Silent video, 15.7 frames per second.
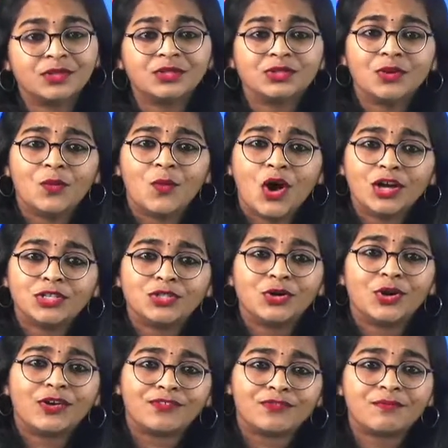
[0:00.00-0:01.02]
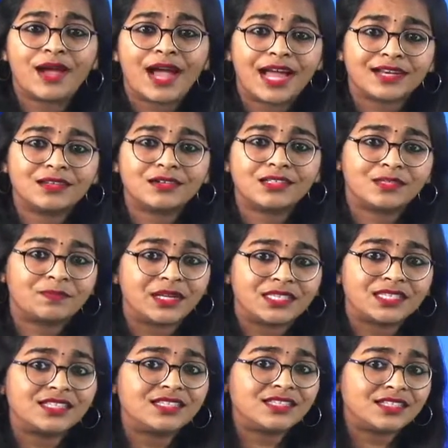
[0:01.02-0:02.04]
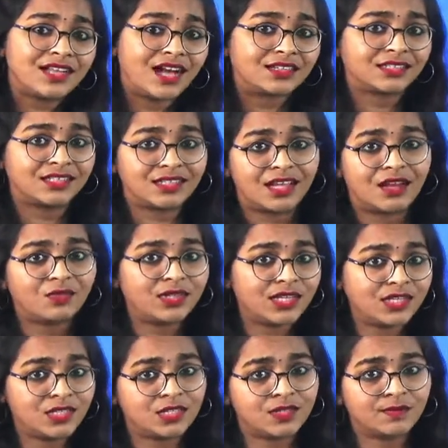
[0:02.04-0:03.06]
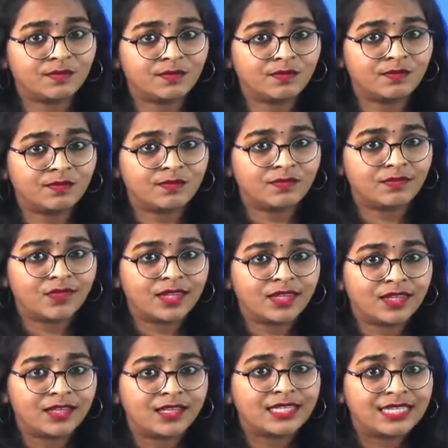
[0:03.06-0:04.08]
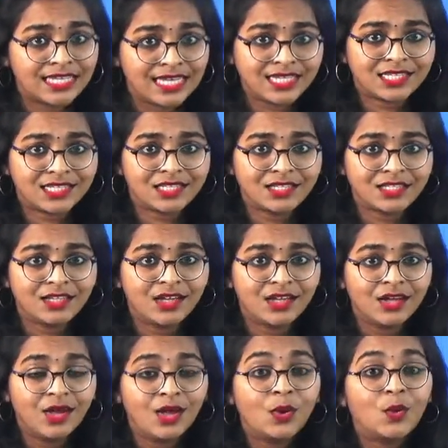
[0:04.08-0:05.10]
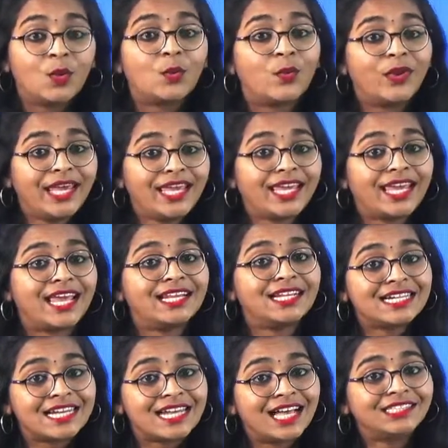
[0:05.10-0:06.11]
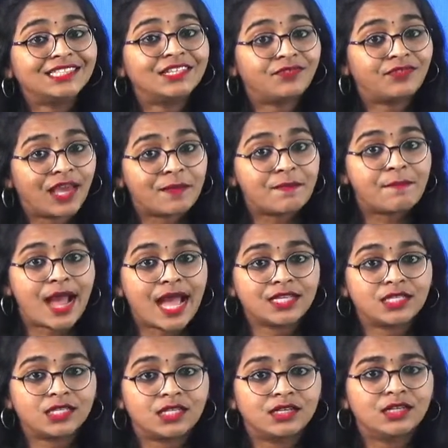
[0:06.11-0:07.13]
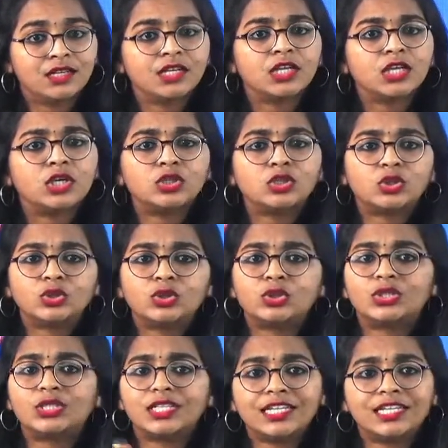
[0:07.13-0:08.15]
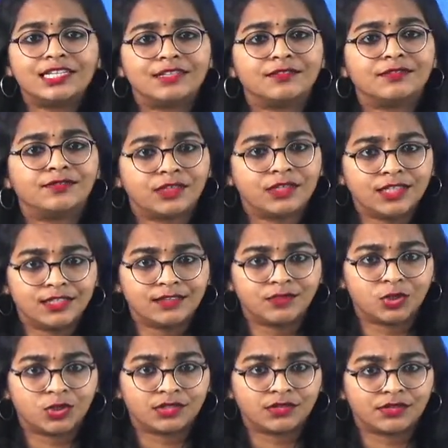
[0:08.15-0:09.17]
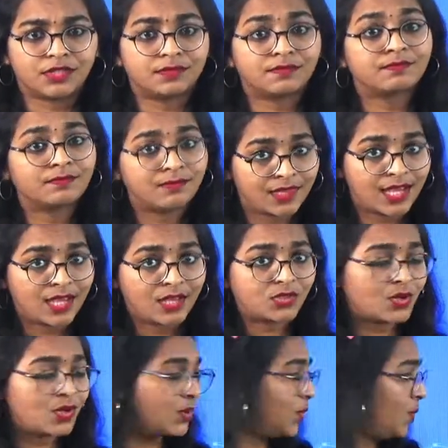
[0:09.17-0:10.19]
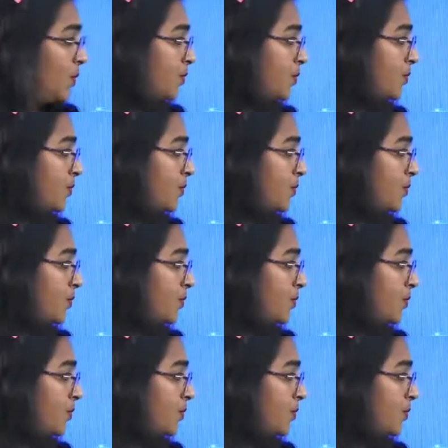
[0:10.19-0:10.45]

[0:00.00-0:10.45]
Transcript: So what sort of matter is present in our surroundings? Yes, we can classify matter into 3 different divisions. Yes or no?